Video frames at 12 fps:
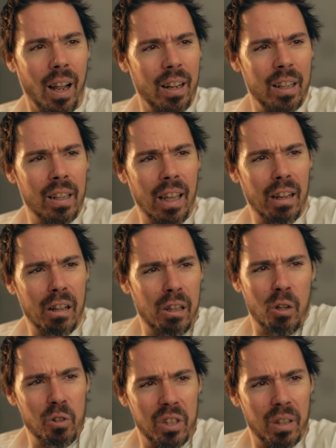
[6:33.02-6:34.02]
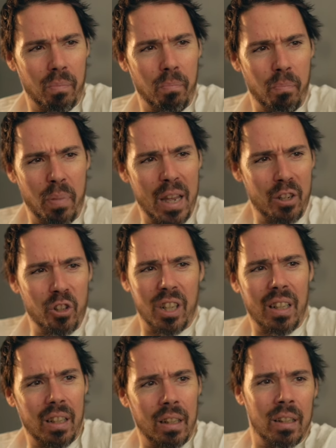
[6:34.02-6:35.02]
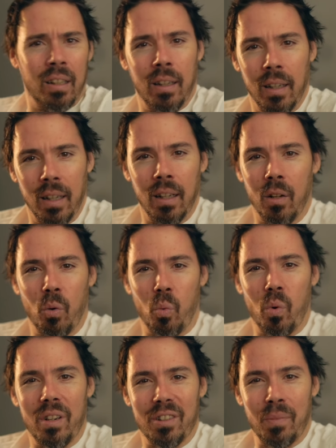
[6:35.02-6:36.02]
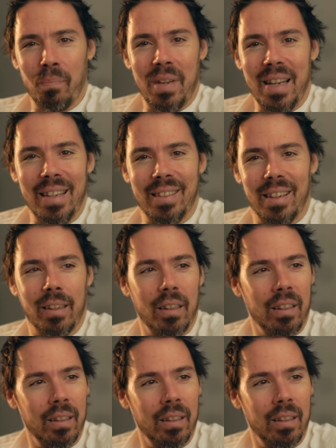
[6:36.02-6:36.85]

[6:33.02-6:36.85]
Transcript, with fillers: I can get close to pitching. What does it mean?